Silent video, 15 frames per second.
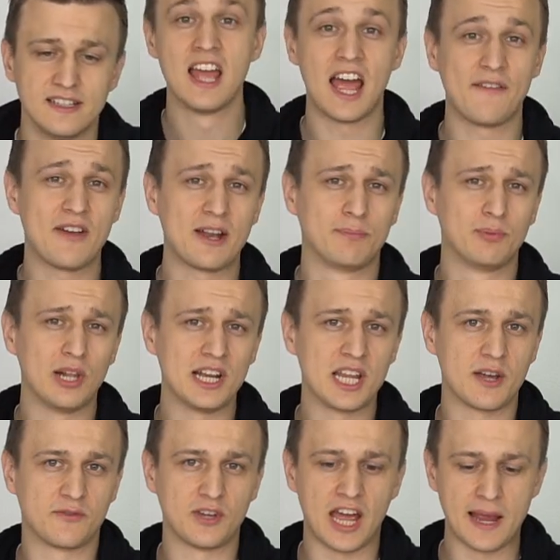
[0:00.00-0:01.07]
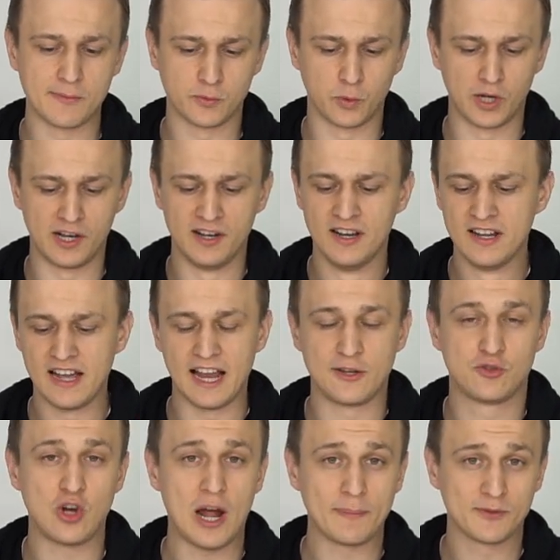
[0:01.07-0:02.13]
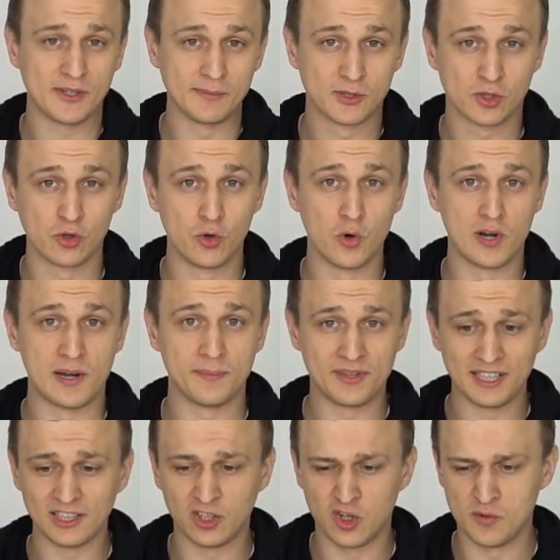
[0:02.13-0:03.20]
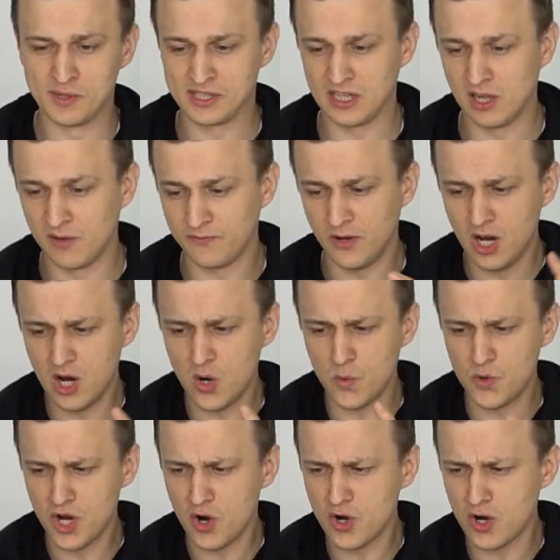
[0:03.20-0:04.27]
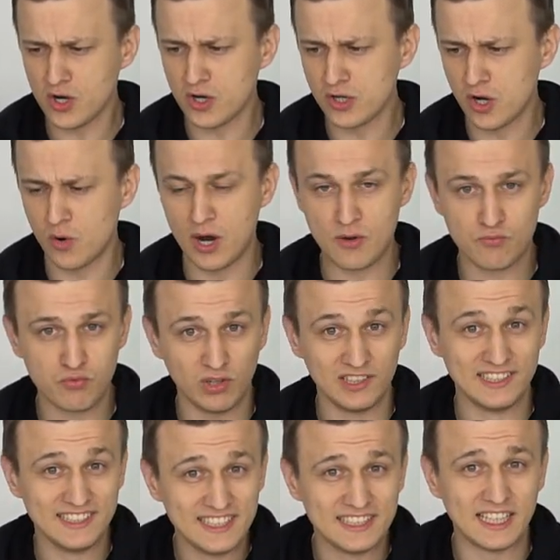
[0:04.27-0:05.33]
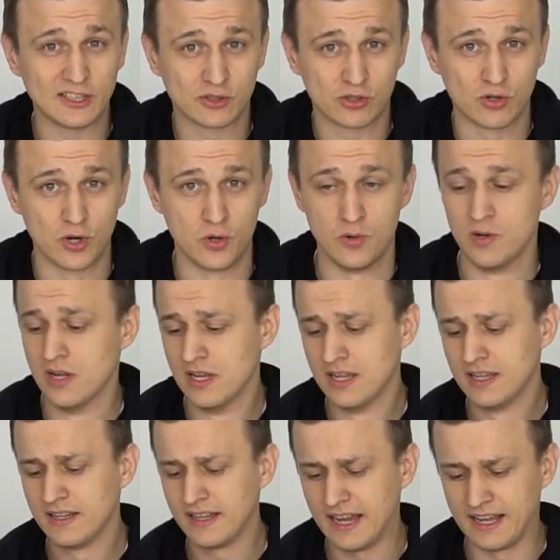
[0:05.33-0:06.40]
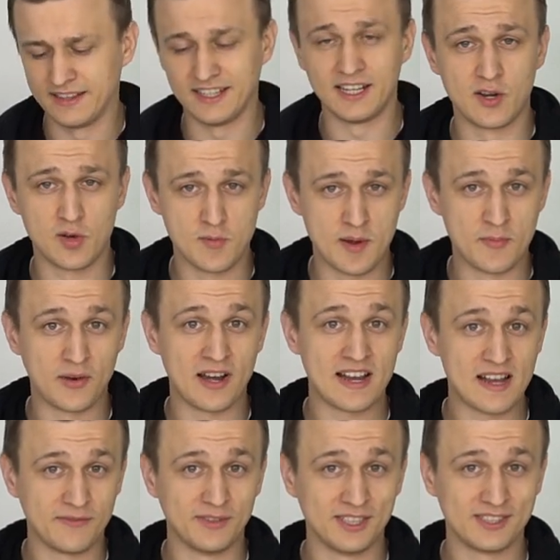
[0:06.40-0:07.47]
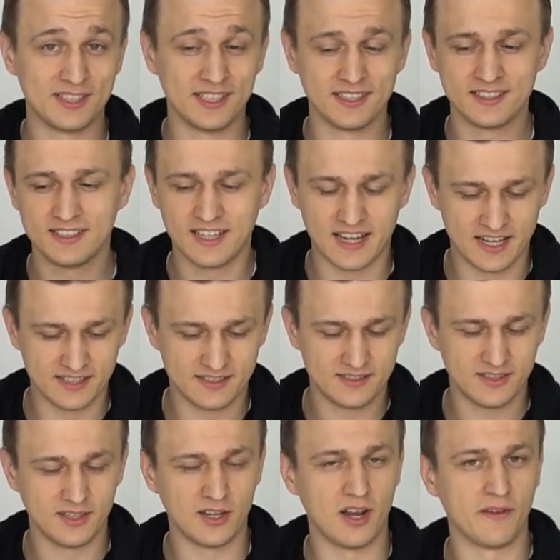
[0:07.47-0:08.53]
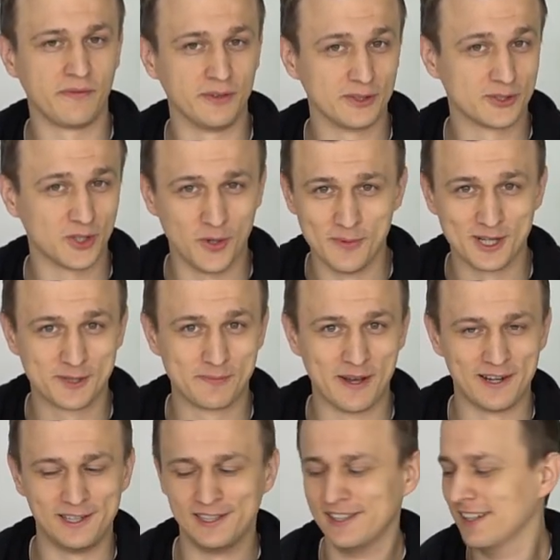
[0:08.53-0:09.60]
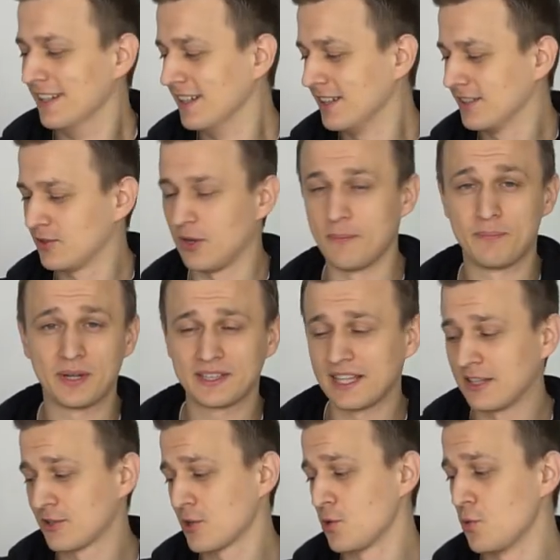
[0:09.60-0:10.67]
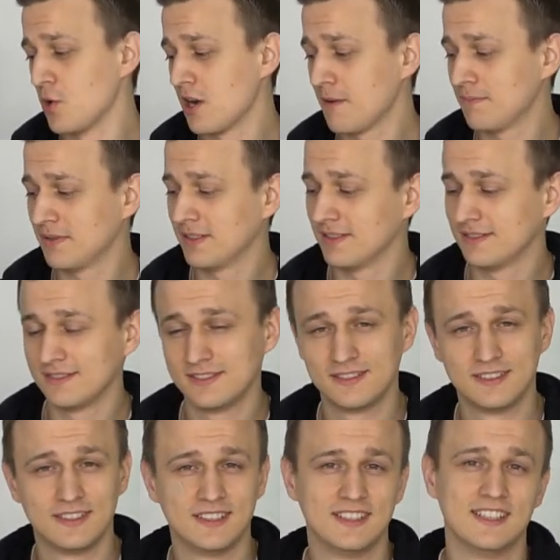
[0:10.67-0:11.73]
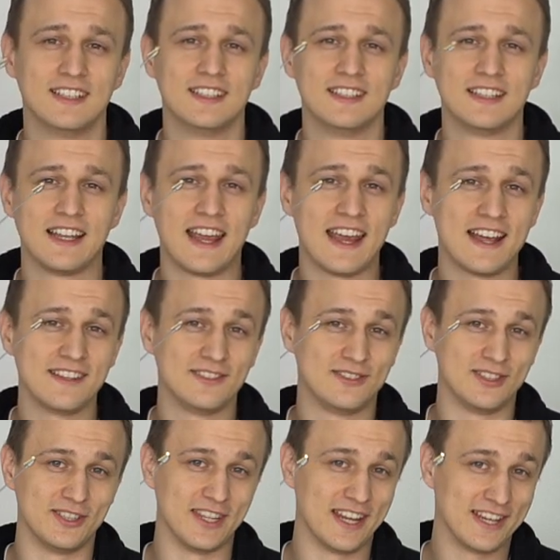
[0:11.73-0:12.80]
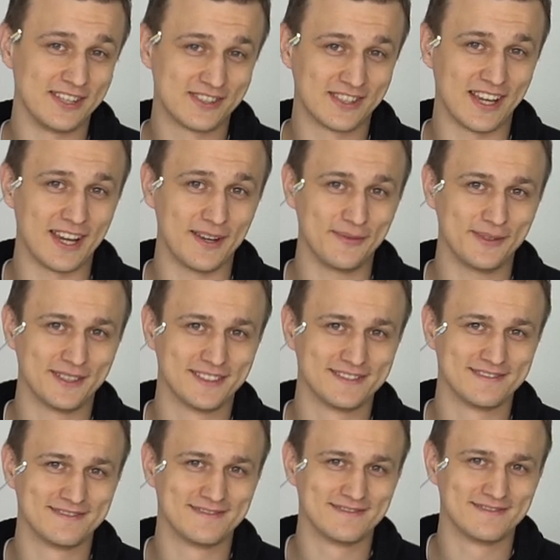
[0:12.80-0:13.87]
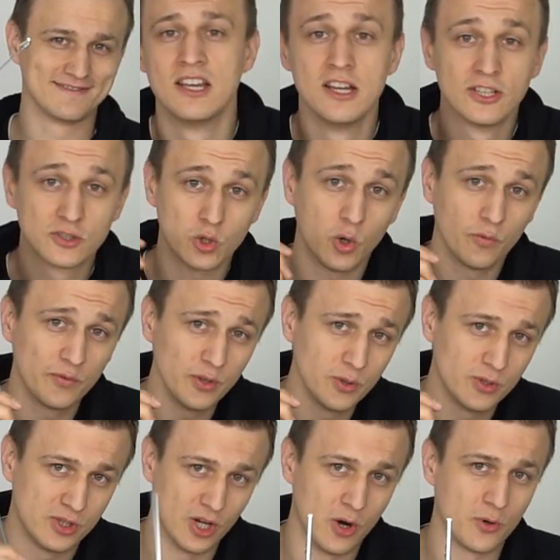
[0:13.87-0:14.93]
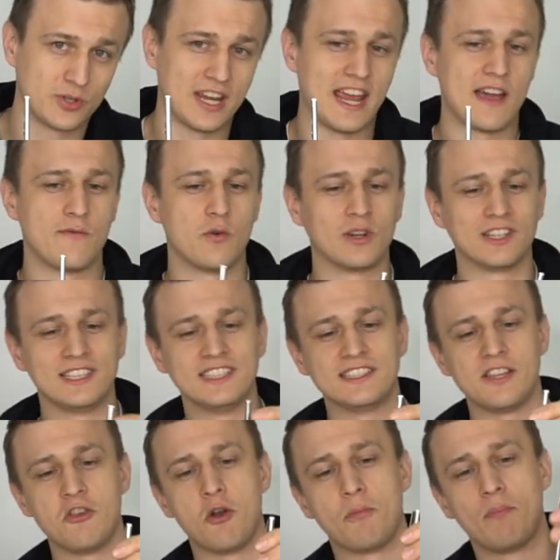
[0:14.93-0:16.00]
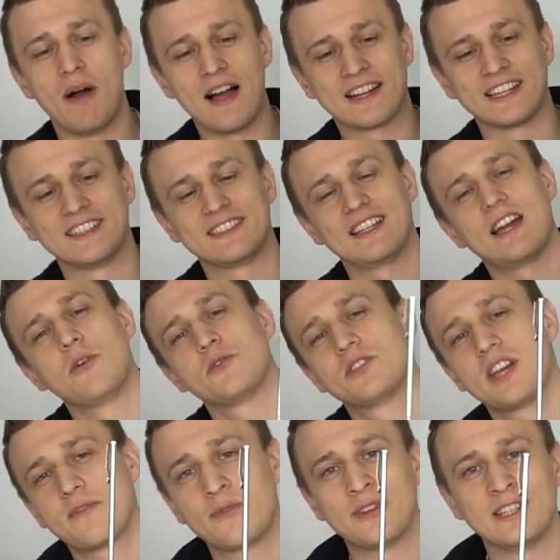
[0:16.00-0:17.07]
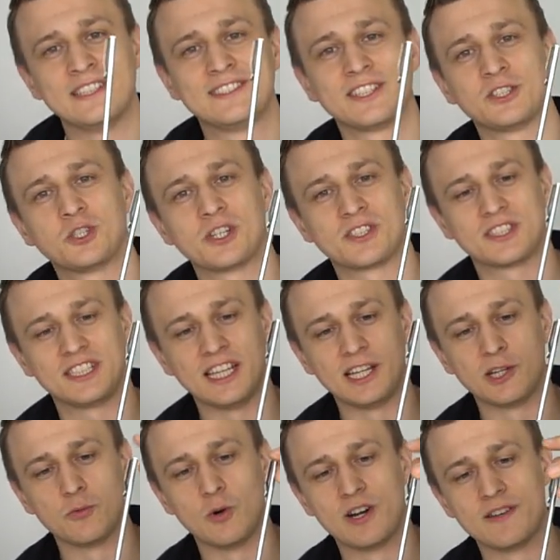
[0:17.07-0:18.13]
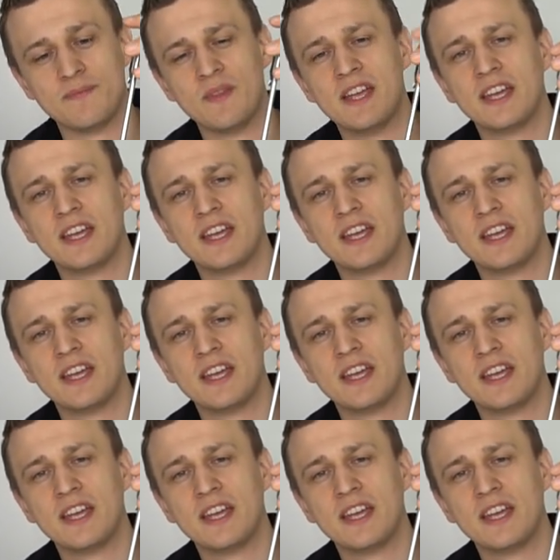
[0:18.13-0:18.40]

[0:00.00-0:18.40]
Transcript: I've had plenty of times where I dropped some screw and I'm thinking to myself, oh, no, I really need that screw. And remember I have this thing and I feel so much better. So I pick that screw up and the day is saved. So if you don't have one of these in your pocket, I would definitely suggest getting one.